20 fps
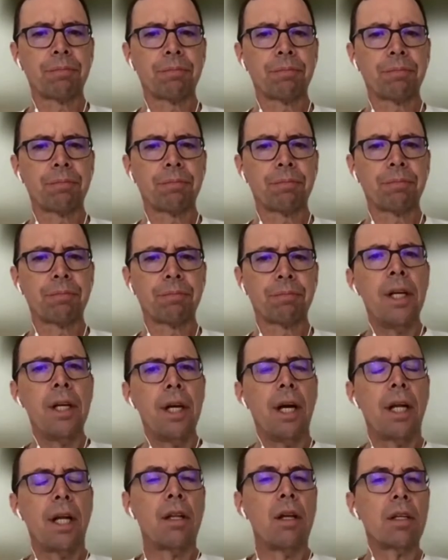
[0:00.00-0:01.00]

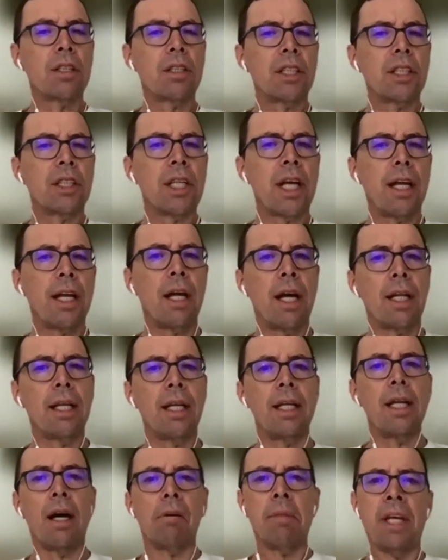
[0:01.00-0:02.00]
Alongside Khalid
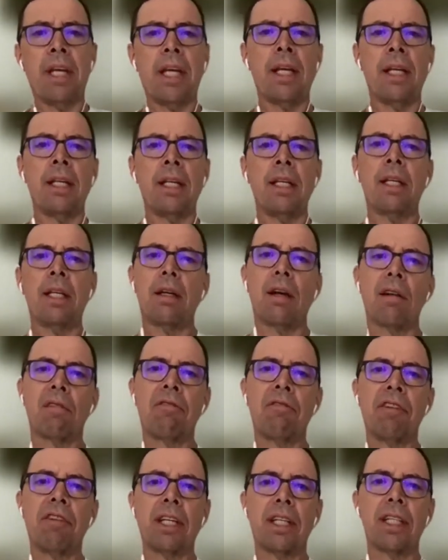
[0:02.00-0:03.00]
Amin, our
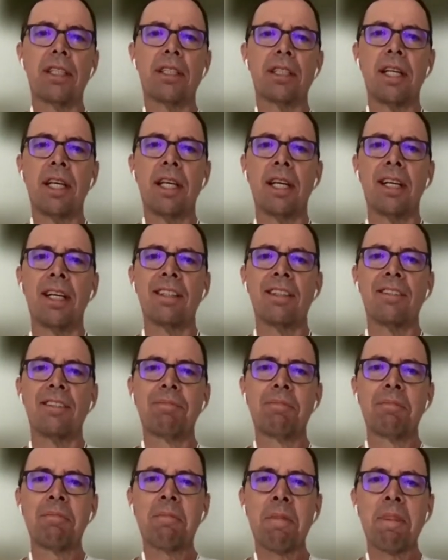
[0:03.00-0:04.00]
fearless leader,
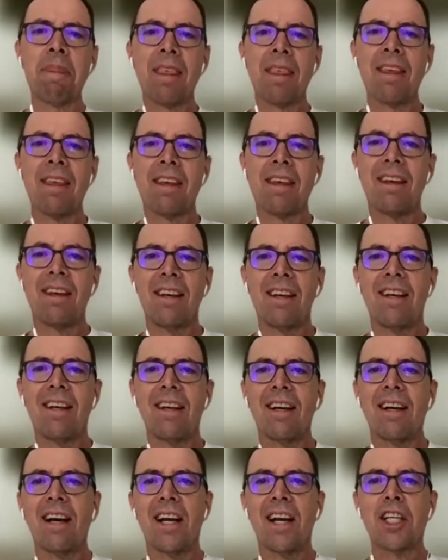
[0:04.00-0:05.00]
I
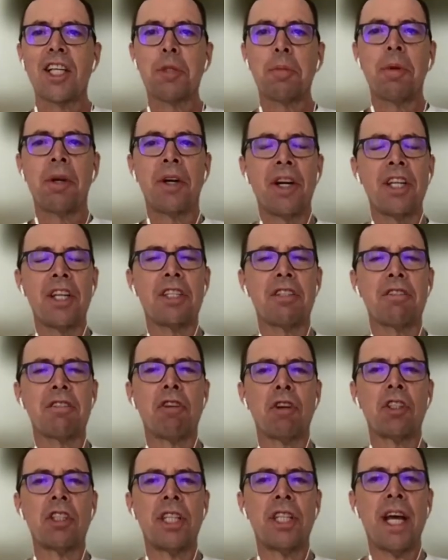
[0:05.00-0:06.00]
experienced
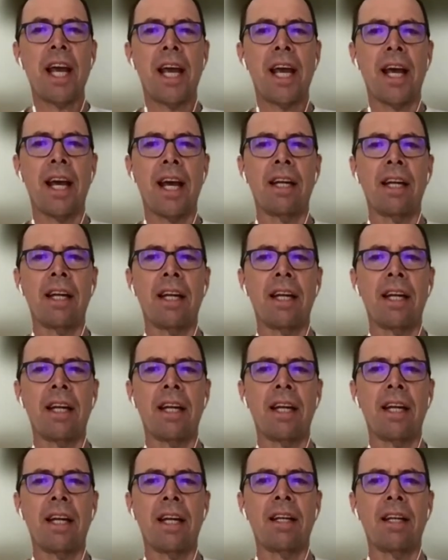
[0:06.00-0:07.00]
firsthand
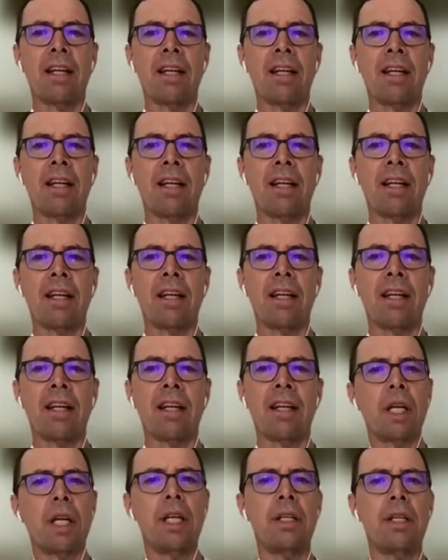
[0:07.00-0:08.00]
performance
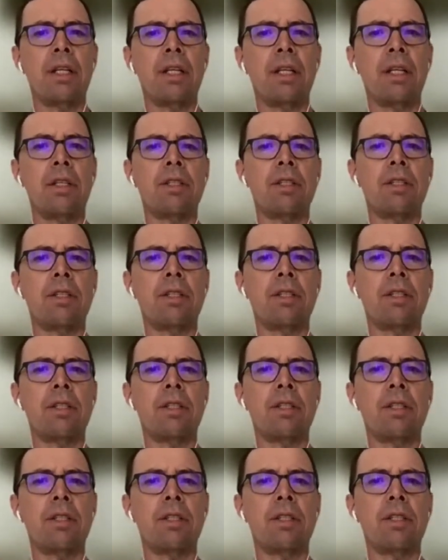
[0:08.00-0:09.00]
studies
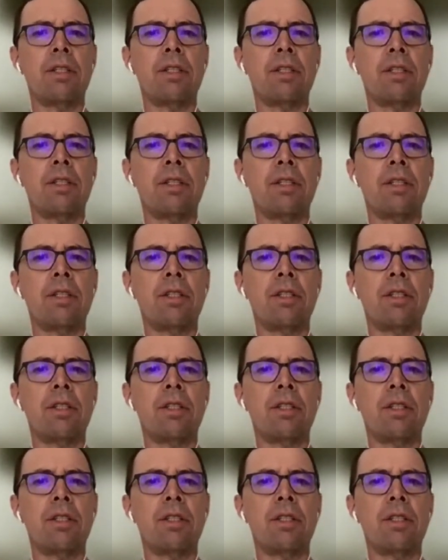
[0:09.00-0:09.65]
and